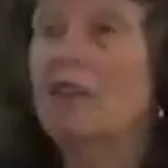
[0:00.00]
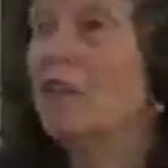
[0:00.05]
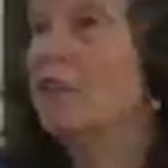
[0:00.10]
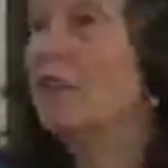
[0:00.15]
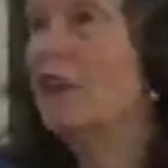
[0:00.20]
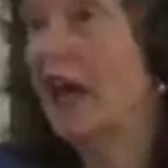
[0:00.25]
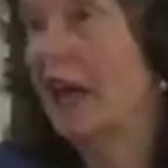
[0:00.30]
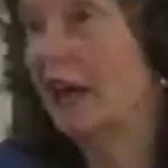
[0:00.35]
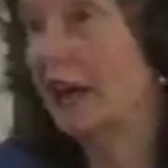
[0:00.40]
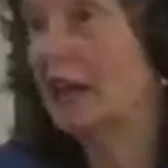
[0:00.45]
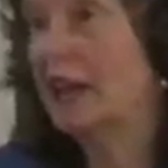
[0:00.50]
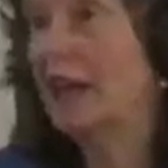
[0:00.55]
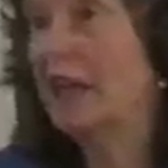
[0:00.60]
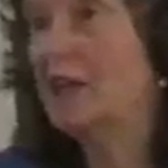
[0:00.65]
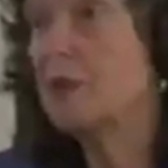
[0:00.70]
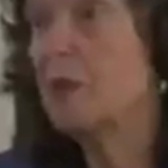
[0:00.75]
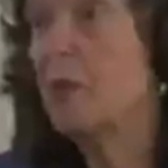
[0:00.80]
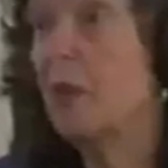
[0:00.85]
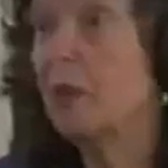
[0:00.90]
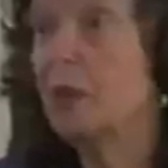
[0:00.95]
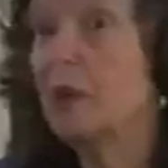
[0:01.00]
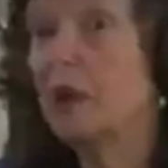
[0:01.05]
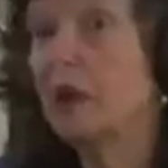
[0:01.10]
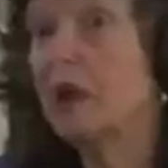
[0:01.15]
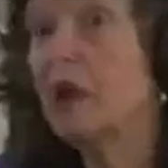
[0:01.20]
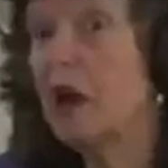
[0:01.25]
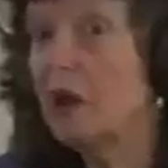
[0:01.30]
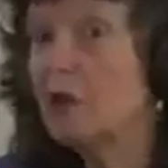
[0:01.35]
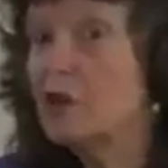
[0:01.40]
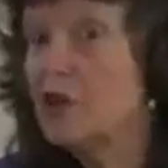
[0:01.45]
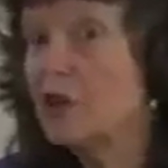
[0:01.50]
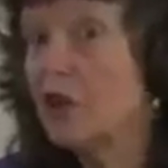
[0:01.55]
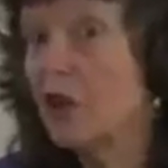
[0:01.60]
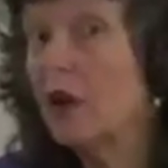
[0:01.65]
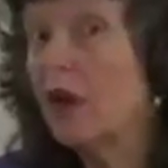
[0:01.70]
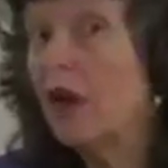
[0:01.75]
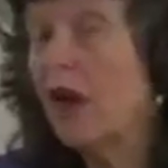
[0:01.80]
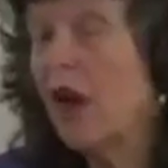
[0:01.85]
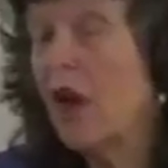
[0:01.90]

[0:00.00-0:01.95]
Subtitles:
of Cantonese popular culture,